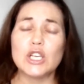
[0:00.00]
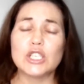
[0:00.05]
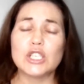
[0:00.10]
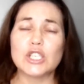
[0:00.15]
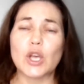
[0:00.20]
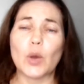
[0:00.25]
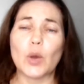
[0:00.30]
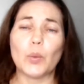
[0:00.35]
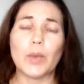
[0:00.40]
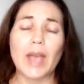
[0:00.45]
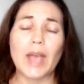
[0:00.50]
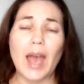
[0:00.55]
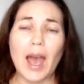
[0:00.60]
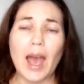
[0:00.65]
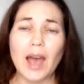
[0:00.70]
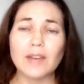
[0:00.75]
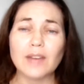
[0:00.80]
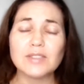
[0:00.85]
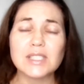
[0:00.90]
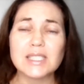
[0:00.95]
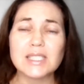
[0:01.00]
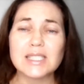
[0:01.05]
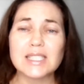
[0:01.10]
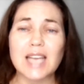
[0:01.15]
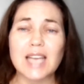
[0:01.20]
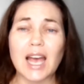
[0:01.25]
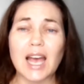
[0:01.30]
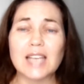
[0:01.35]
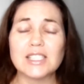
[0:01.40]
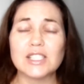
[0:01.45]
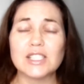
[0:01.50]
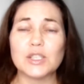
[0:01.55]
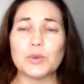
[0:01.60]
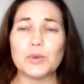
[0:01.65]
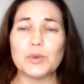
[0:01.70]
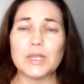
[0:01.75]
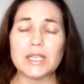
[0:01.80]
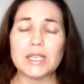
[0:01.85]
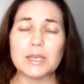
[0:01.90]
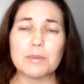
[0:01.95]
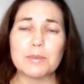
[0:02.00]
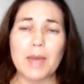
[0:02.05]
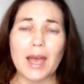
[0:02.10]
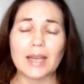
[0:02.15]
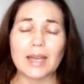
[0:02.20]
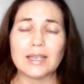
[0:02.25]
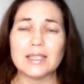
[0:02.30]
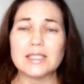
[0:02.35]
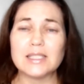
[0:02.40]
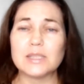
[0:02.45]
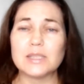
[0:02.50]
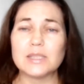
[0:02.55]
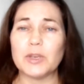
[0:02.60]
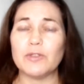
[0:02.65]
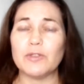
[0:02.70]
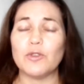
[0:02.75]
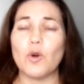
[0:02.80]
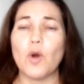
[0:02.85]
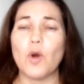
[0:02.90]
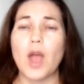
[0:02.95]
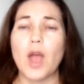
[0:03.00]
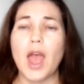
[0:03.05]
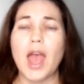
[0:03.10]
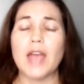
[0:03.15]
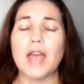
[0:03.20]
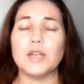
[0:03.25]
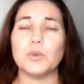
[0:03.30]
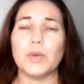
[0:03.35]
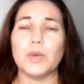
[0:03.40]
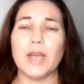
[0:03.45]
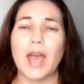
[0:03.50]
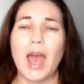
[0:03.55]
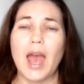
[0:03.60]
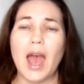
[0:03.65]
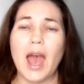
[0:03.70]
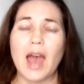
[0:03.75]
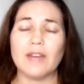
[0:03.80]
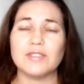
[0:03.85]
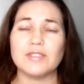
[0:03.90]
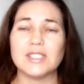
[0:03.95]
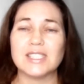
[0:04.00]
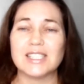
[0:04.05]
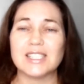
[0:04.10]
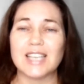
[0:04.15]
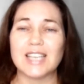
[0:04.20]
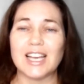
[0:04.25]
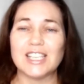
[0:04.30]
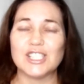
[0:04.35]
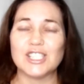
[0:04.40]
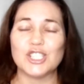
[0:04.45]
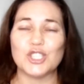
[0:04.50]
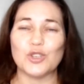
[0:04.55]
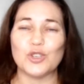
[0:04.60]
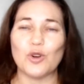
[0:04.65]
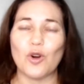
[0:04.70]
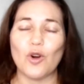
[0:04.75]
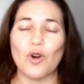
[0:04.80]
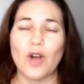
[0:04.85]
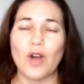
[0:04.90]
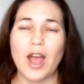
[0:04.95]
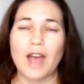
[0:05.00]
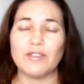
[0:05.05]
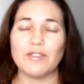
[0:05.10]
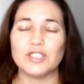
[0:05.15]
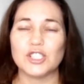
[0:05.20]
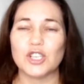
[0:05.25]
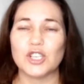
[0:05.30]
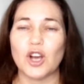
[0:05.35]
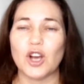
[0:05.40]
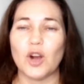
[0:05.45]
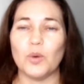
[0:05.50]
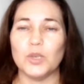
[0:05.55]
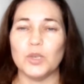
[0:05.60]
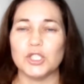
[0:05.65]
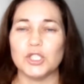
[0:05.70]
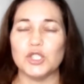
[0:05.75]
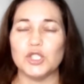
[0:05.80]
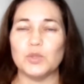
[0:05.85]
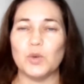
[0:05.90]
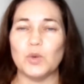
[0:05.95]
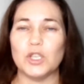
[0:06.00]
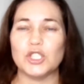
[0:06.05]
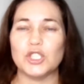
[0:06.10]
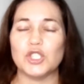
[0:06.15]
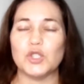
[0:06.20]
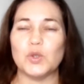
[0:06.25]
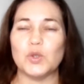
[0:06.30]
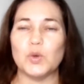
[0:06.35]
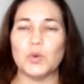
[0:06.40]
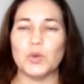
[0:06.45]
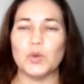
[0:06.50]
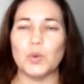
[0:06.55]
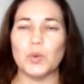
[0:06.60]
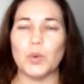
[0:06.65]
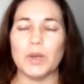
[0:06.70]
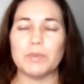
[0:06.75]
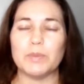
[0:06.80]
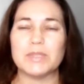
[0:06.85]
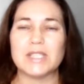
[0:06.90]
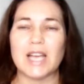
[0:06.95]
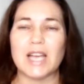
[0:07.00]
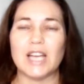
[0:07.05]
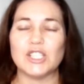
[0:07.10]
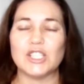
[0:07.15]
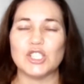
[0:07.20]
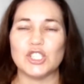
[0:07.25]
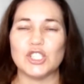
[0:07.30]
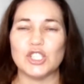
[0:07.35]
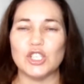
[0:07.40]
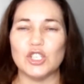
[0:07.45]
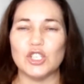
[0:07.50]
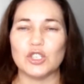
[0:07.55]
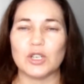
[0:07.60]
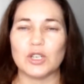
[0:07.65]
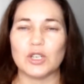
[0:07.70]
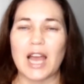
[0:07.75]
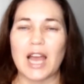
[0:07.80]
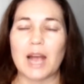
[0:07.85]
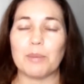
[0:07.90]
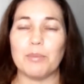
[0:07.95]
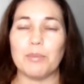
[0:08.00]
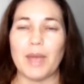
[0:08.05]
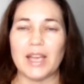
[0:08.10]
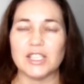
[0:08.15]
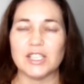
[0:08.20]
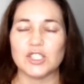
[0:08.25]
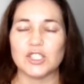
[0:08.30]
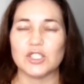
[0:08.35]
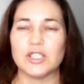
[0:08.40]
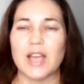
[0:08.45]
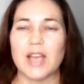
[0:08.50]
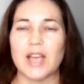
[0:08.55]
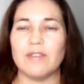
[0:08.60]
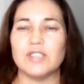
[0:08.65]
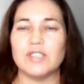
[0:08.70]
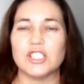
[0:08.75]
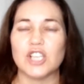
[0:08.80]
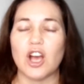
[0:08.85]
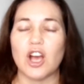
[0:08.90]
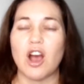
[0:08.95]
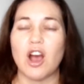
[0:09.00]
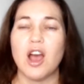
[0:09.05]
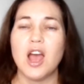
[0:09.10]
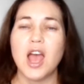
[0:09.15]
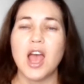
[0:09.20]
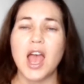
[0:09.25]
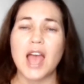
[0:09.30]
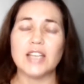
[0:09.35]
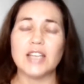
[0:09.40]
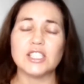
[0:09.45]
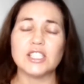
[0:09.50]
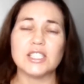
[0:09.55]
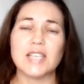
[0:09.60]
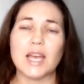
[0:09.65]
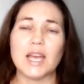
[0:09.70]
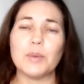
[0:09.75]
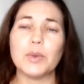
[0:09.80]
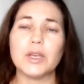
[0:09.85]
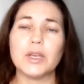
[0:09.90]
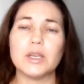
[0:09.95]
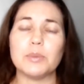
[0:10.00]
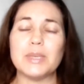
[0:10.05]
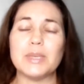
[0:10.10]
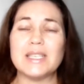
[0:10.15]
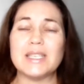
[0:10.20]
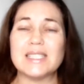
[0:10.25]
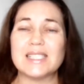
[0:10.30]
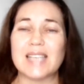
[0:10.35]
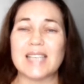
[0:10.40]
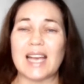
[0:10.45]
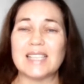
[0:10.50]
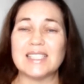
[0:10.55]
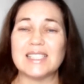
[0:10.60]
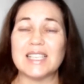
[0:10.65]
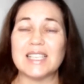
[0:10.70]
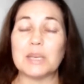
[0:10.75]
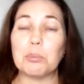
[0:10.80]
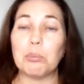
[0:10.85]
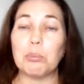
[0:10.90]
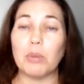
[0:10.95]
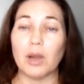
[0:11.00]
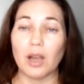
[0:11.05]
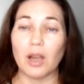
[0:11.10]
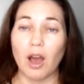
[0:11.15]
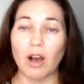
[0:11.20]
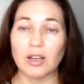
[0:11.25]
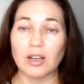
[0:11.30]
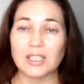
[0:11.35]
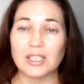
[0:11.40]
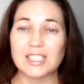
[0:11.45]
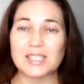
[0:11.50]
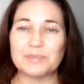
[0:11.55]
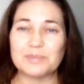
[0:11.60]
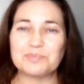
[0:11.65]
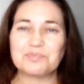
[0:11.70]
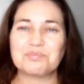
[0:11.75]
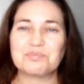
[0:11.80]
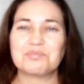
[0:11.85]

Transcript: So, we have discussed the reader magnets beforehand. We have discussed your avatar, what you want your website to look like based on the avatar. And today we're going to be discussing blogs.